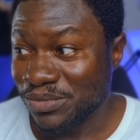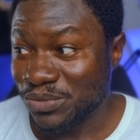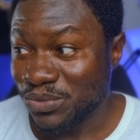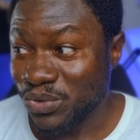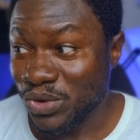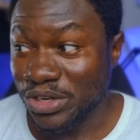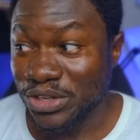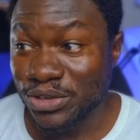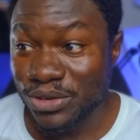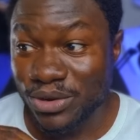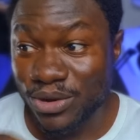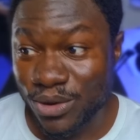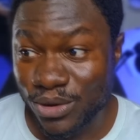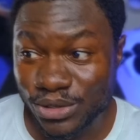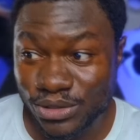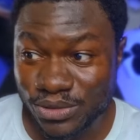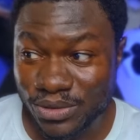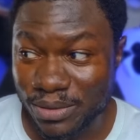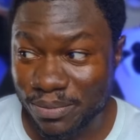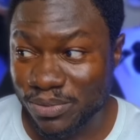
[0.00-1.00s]
when you go
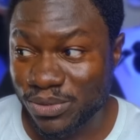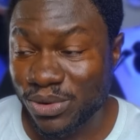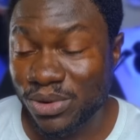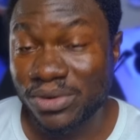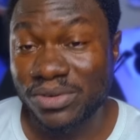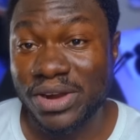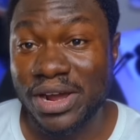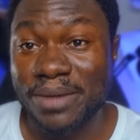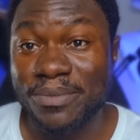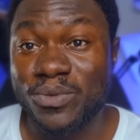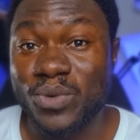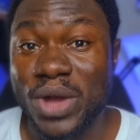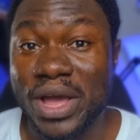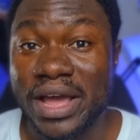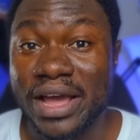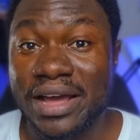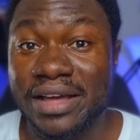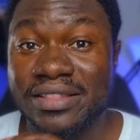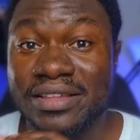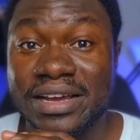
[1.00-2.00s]
to a program
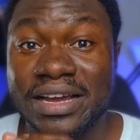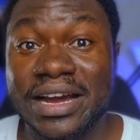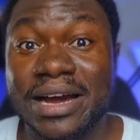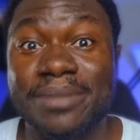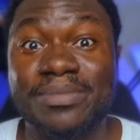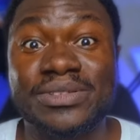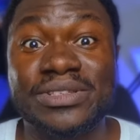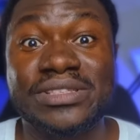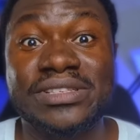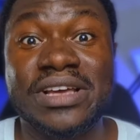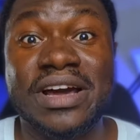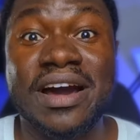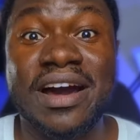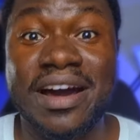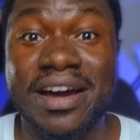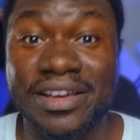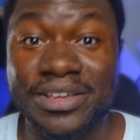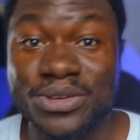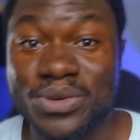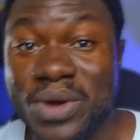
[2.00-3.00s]
where the caps is
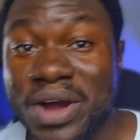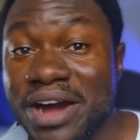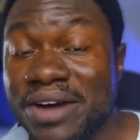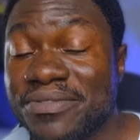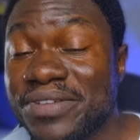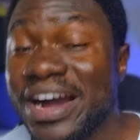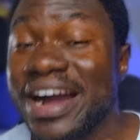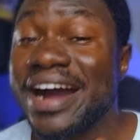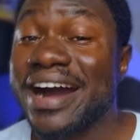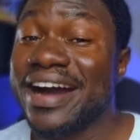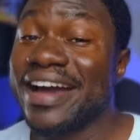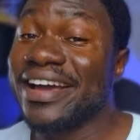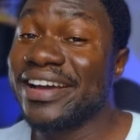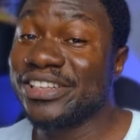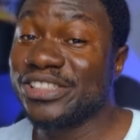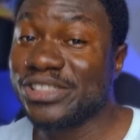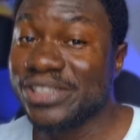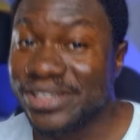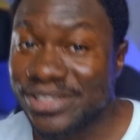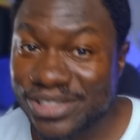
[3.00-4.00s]
high, you have higher
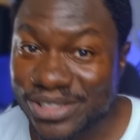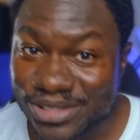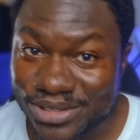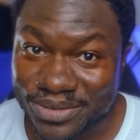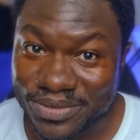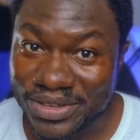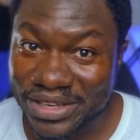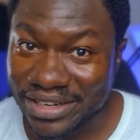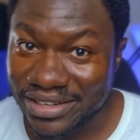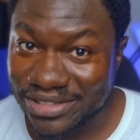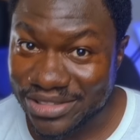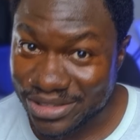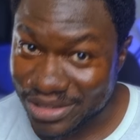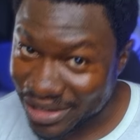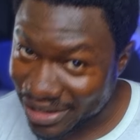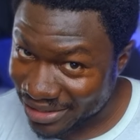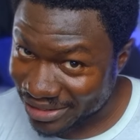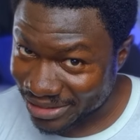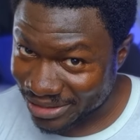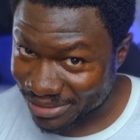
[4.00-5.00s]
chances of getting
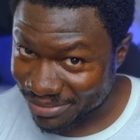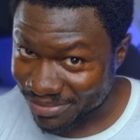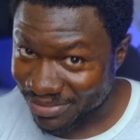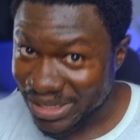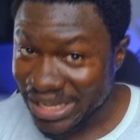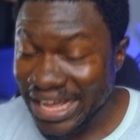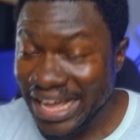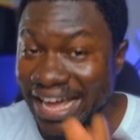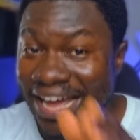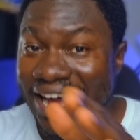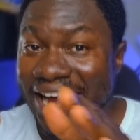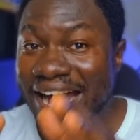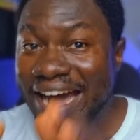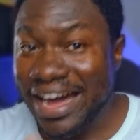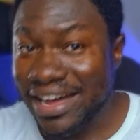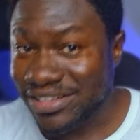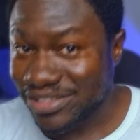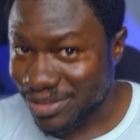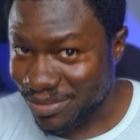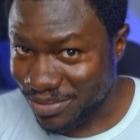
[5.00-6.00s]
scholarship
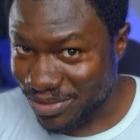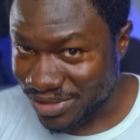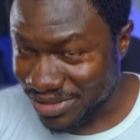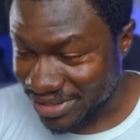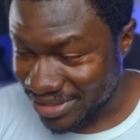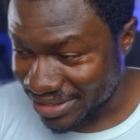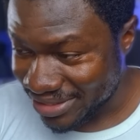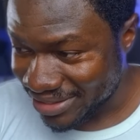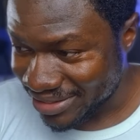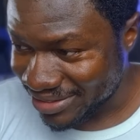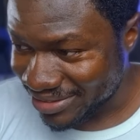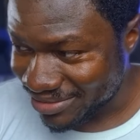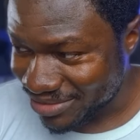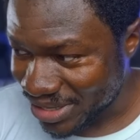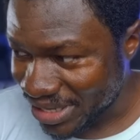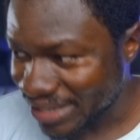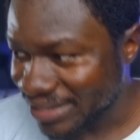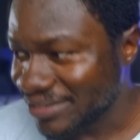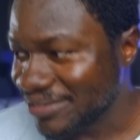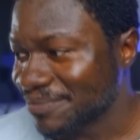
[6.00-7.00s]
as a Brazilian,
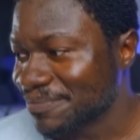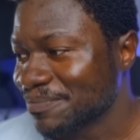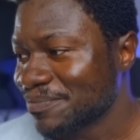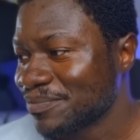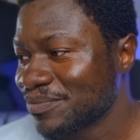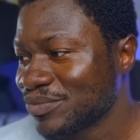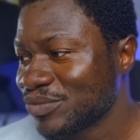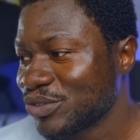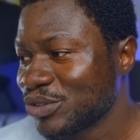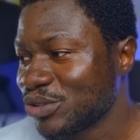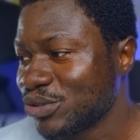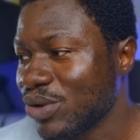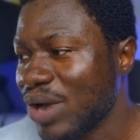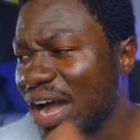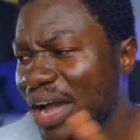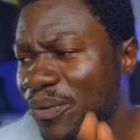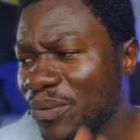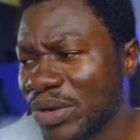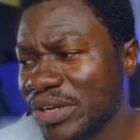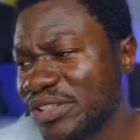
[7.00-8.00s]
right? So
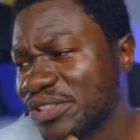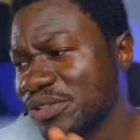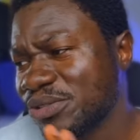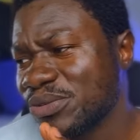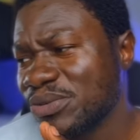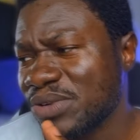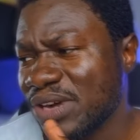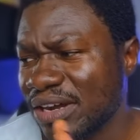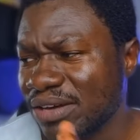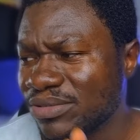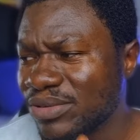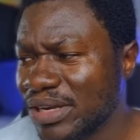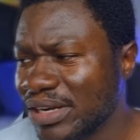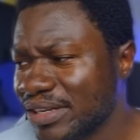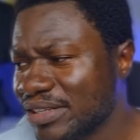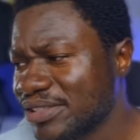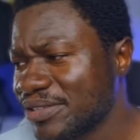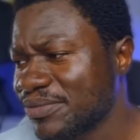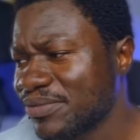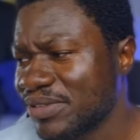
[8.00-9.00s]
I went to a
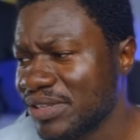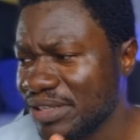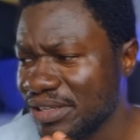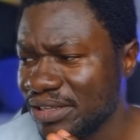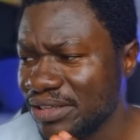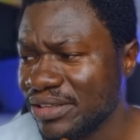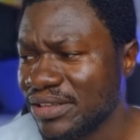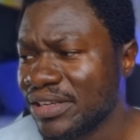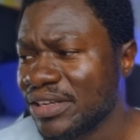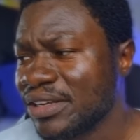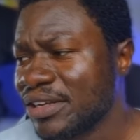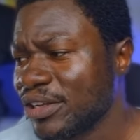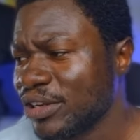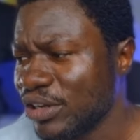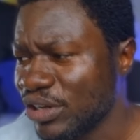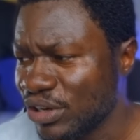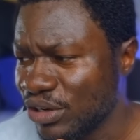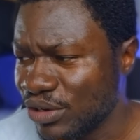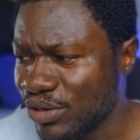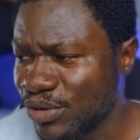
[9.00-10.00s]
relatively
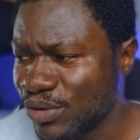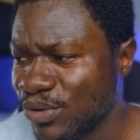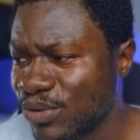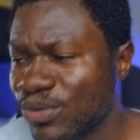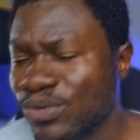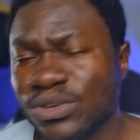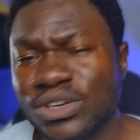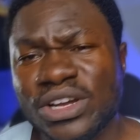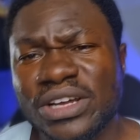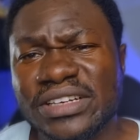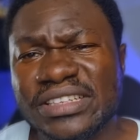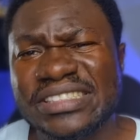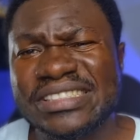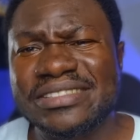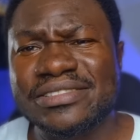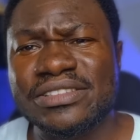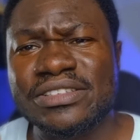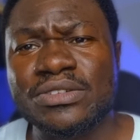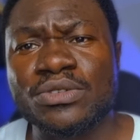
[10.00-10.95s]
low, not